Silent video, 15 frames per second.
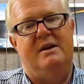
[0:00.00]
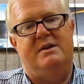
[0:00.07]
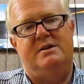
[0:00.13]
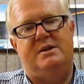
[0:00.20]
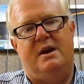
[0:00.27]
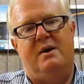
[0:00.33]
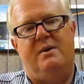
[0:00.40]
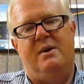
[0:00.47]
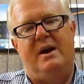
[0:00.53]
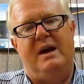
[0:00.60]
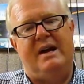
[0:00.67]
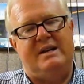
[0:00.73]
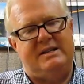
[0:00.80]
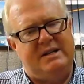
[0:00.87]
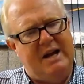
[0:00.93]
So
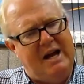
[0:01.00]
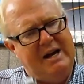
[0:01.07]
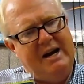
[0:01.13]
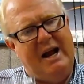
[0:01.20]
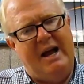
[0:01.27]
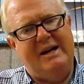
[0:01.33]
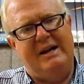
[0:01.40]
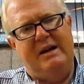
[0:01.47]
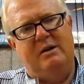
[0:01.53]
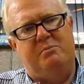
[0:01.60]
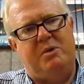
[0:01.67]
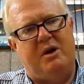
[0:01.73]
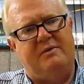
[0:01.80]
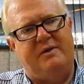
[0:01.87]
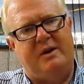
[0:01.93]
it's not an ideal
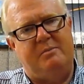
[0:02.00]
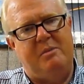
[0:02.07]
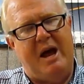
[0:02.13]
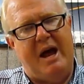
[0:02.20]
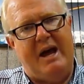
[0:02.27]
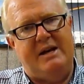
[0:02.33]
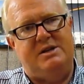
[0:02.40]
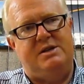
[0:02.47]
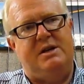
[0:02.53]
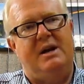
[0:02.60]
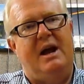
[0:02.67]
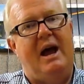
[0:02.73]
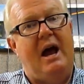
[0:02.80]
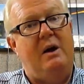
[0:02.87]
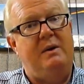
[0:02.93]
perfect match.
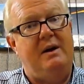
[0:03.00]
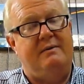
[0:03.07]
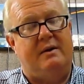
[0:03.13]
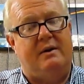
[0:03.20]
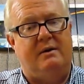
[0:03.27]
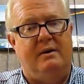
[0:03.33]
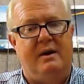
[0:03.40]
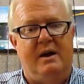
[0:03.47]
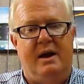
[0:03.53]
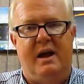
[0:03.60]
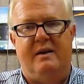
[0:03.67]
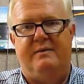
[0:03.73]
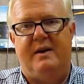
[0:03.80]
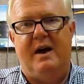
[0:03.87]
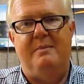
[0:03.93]
However,
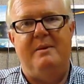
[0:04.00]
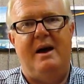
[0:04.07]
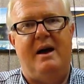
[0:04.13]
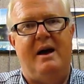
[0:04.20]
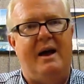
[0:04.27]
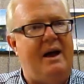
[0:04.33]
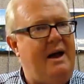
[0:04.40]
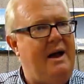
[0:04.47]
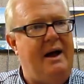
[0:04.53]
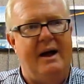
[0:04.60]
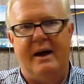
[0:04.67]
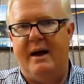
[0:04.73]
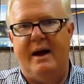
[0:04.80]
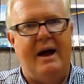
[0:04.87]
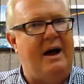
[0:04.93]
if I'm out
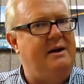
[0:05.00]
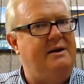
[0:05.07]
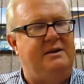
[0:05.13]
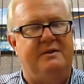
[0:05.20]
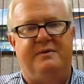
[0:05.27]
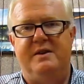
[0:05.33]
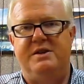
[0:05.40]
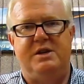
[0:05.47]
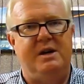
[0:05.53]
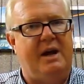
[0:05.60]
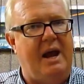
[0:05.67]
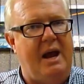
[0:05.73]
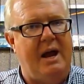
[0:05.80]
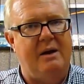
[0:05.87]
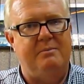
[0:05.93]
at the fishing
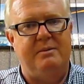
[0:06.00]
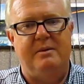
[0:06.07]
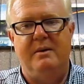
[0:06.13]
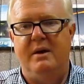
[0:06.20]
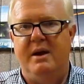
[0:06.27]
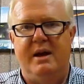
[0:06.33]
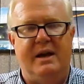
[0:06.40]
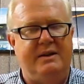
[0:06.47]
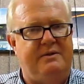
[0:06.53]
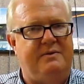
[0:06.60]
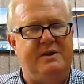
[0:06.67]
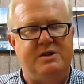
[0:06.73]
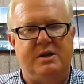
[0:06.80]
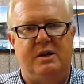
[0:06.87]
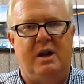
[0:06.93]
camp, at the
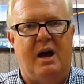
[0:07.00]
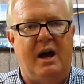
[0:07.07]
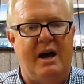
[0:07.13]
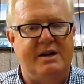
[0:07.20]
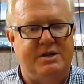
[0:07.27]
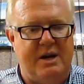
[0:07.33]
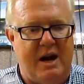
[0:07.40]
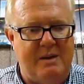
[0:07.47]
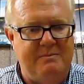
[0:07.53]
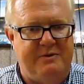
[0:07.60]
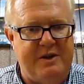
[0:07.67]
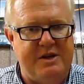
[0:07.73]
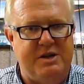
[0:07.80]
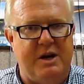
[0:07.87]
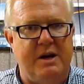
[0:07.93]
fishing lodge, and I'm
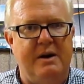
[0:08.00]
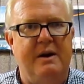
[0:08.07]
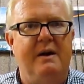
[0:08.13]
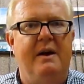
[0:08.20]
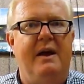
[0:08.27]
fishing